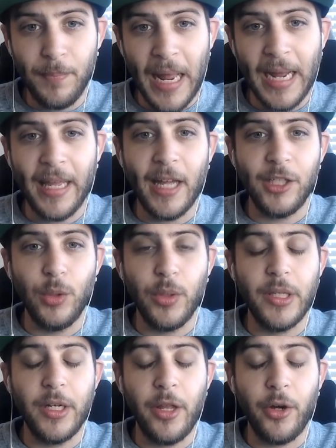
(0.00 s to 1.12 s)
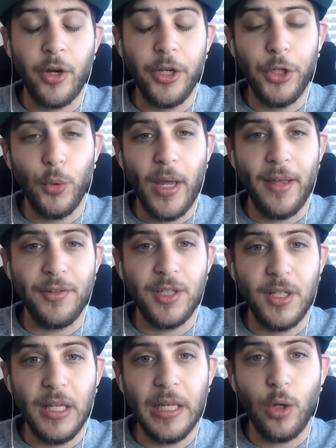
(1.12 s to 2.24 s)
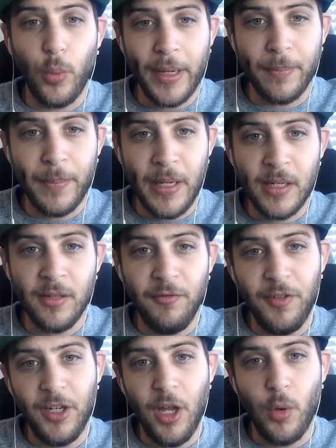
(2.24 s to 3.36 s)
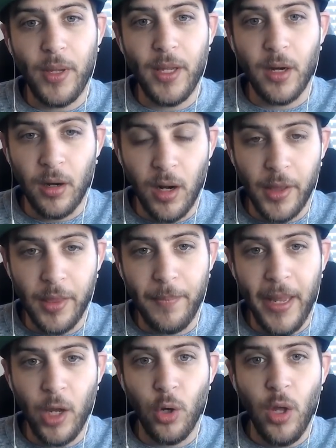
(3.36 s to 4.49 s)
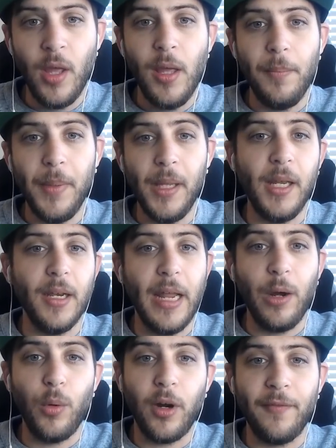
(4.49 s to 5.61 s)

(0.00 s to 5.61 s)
back at you with another UFC Quick Picks video here on the Mayo Media Network.